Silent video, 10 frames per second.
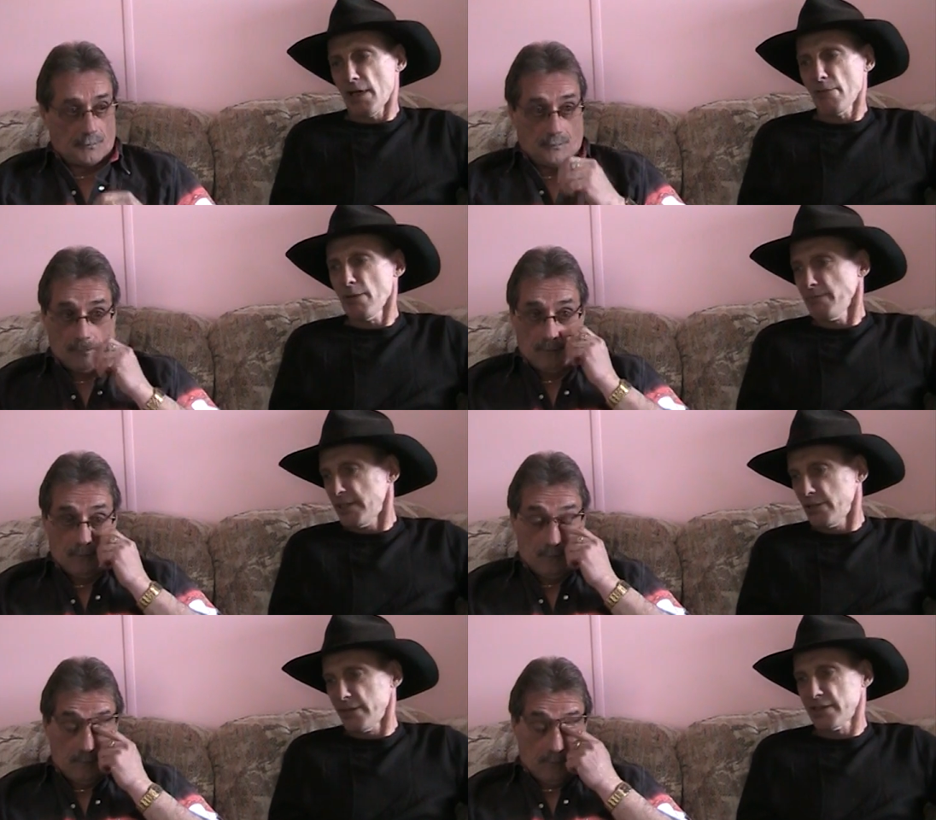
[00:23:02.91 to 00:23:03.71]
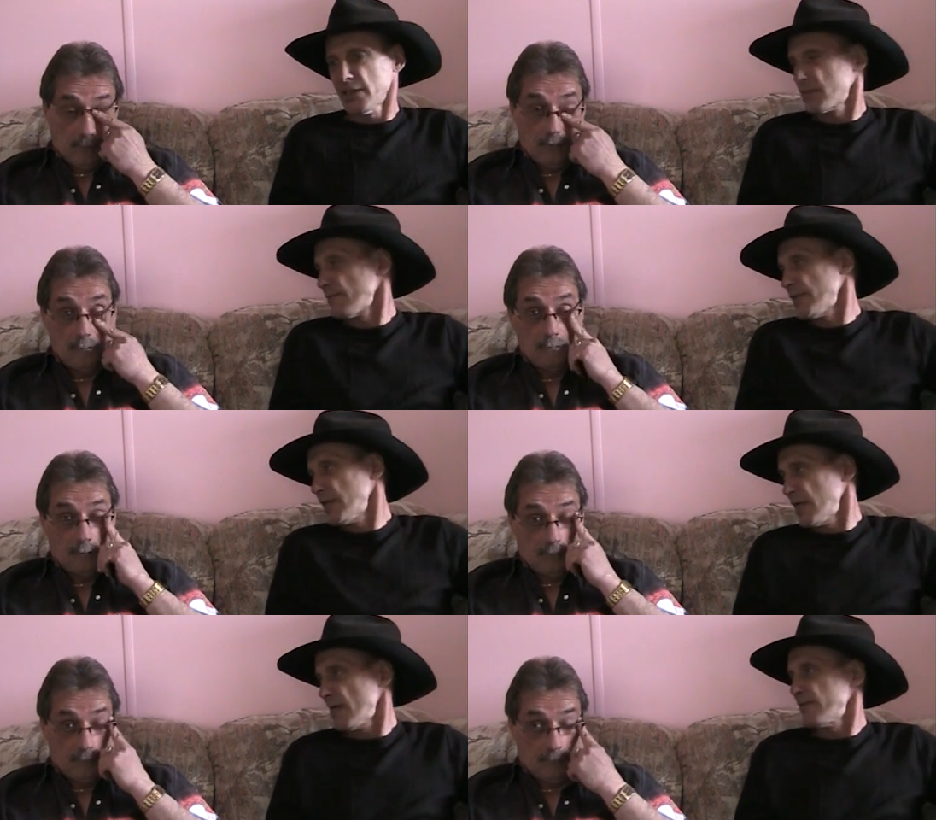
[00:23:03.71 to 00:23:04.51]
Speaker 1: I wouldn't be doing this if I
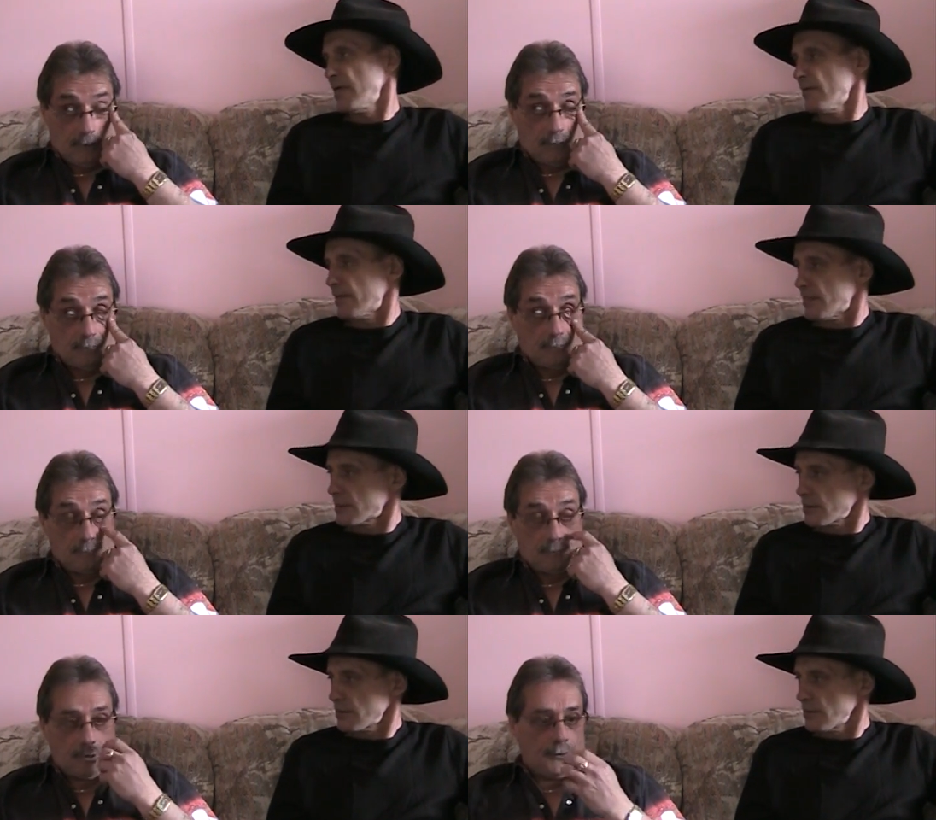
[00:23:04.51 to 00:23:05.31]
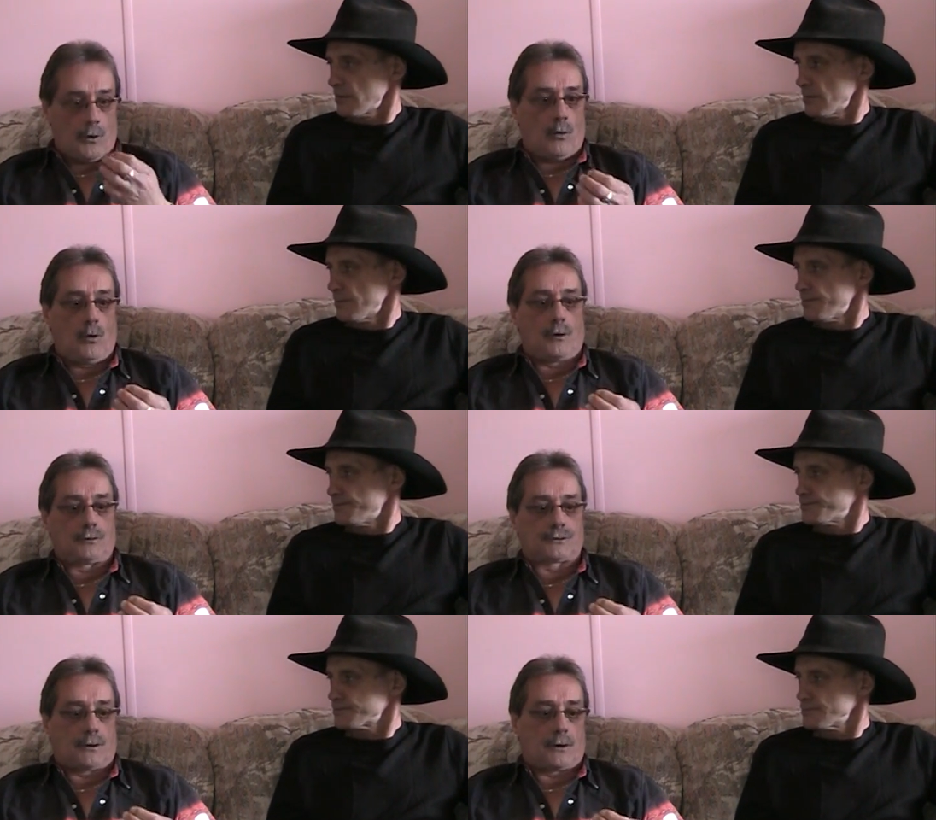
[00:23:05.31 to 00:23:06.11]
didn't have the evidence.
Speaker 2: Do you know who
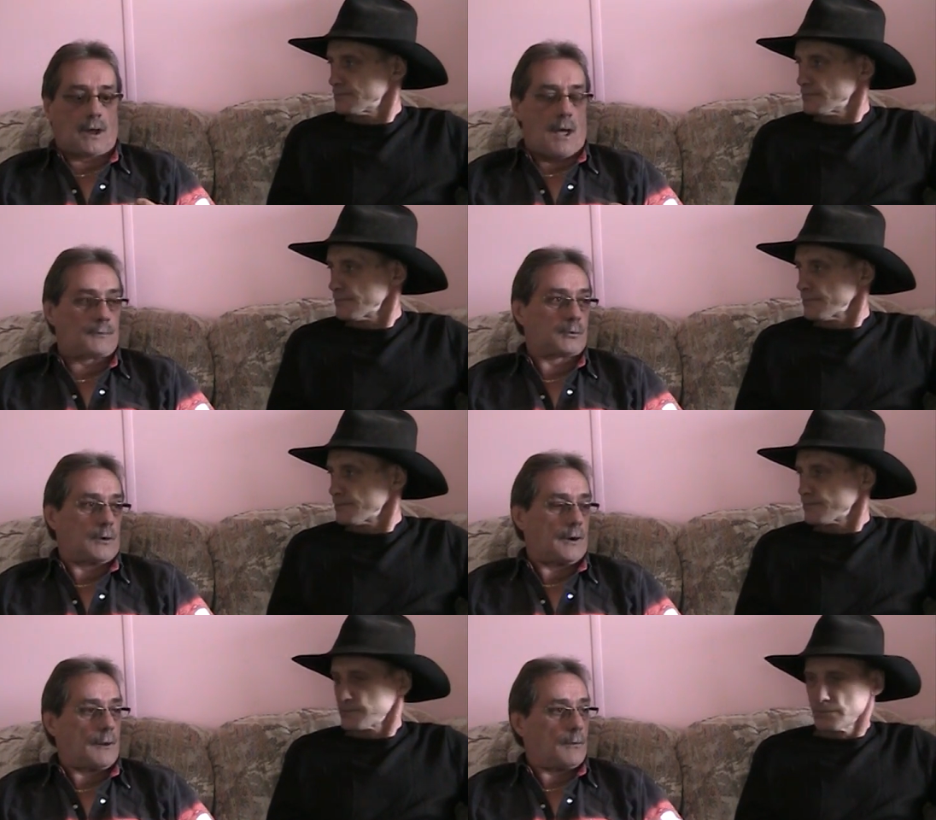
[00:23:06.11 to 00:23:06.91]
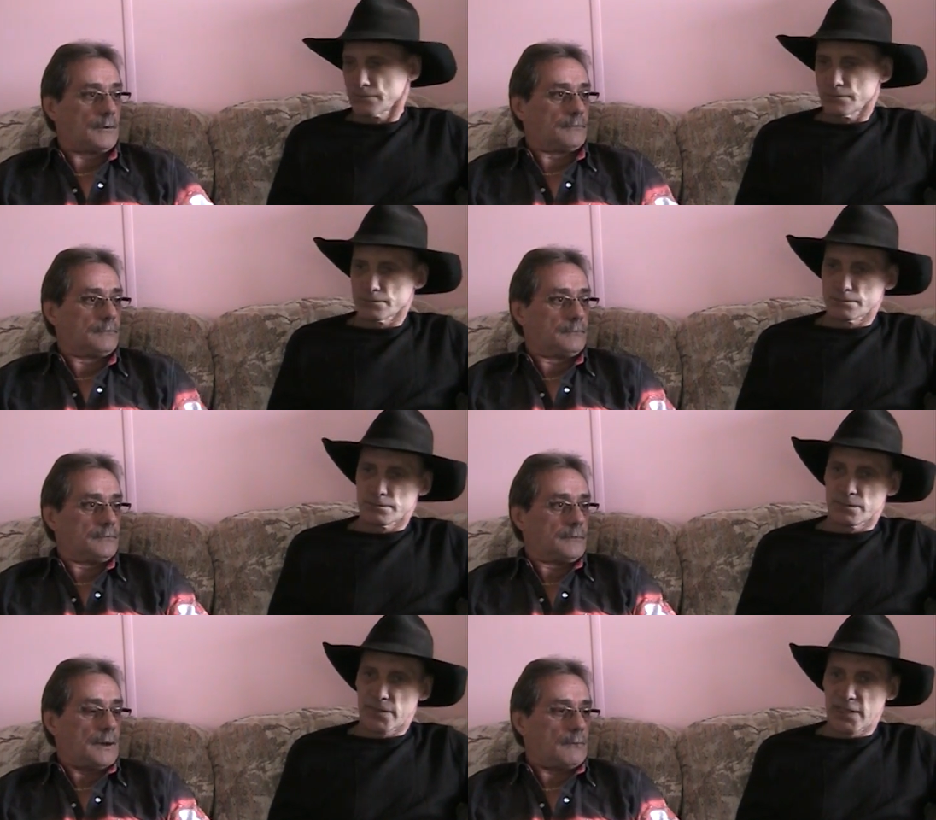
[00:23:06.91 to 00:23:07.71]
those other cops were that would?
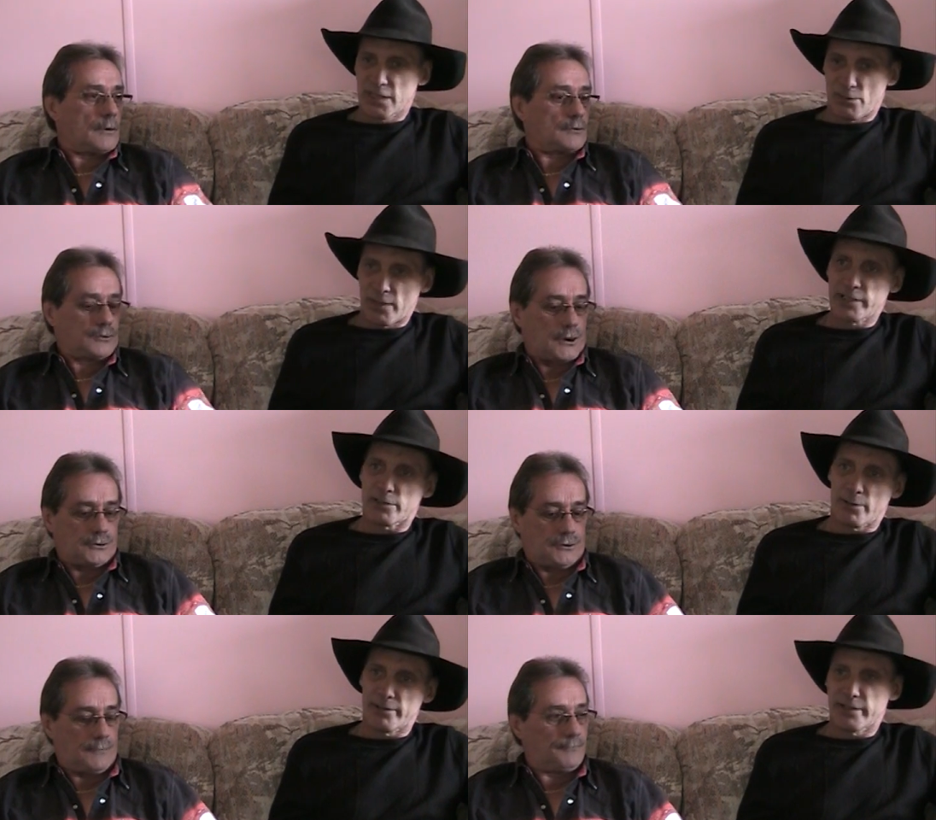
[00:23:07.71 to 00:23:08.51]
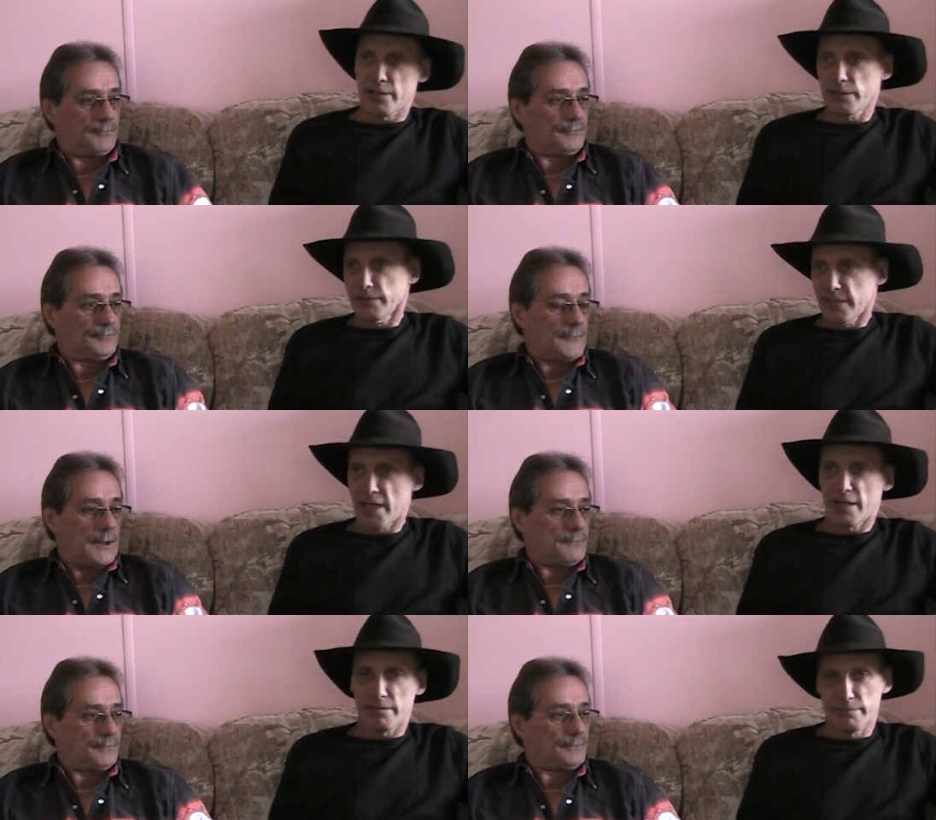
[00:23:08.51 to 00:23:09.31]
That were the ones that were there,
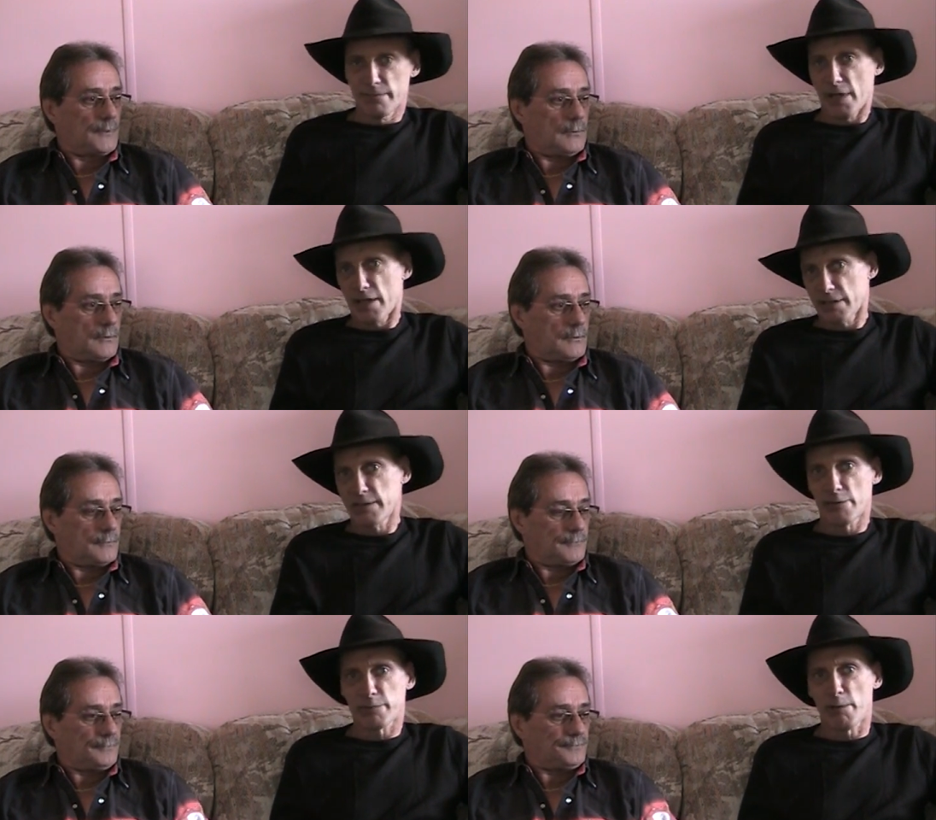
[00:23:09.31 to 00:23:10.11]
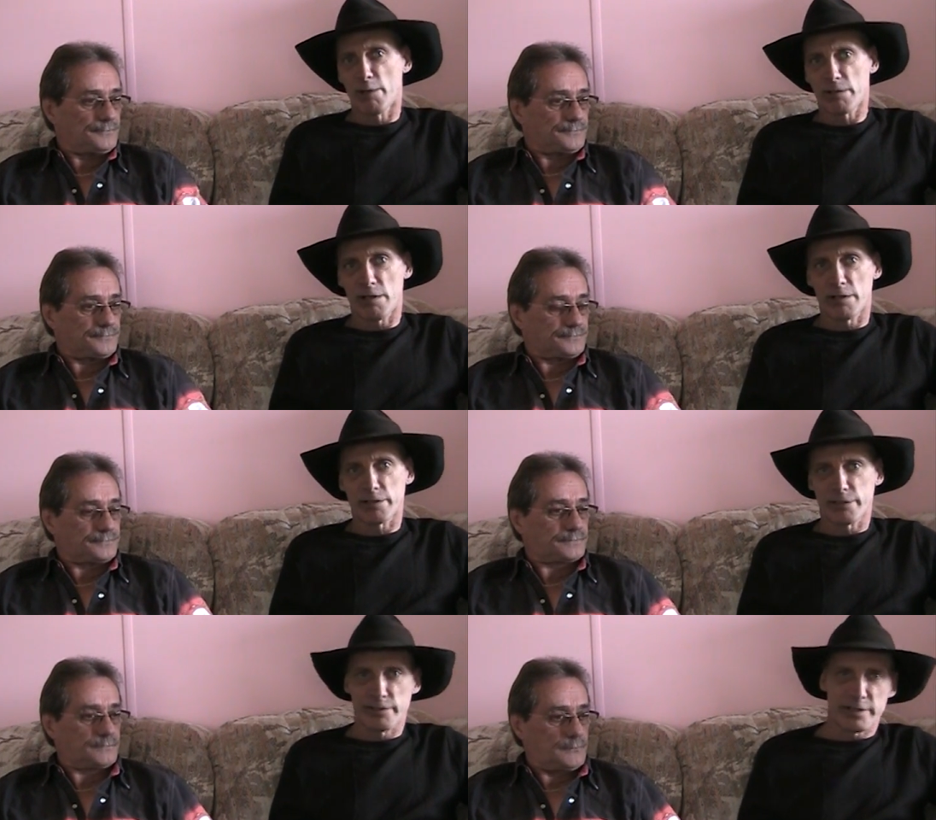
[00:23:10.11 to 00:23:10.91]
yeah. Uh, there was
Speaker 1: Paul
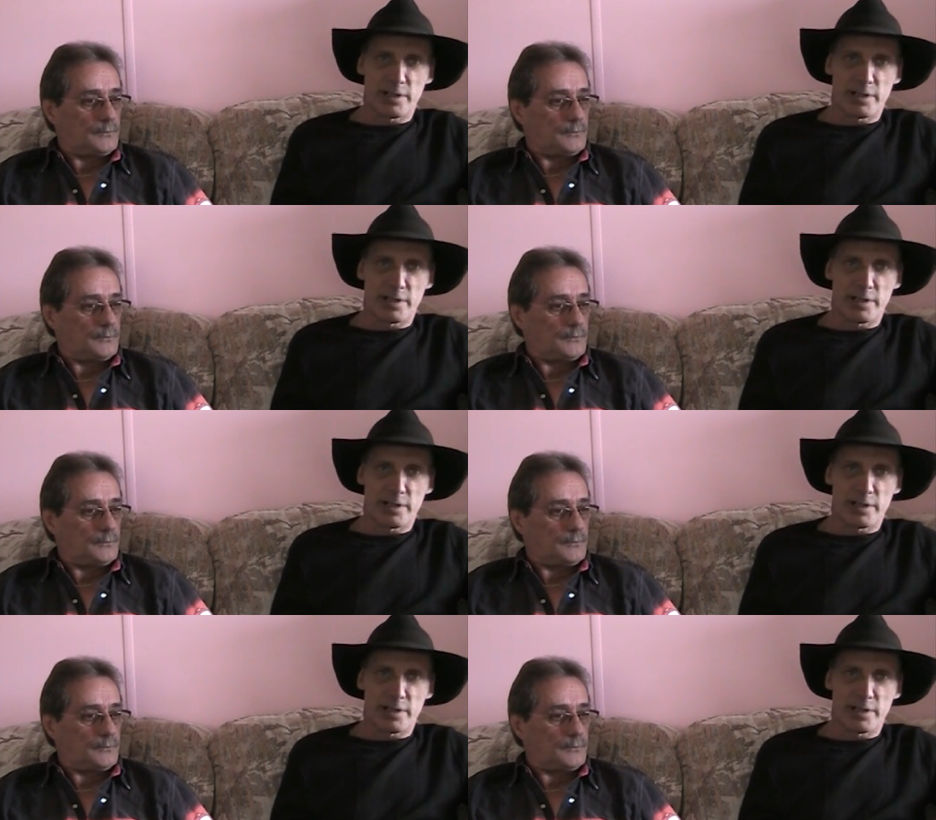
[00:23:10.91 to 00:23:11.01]
Collister that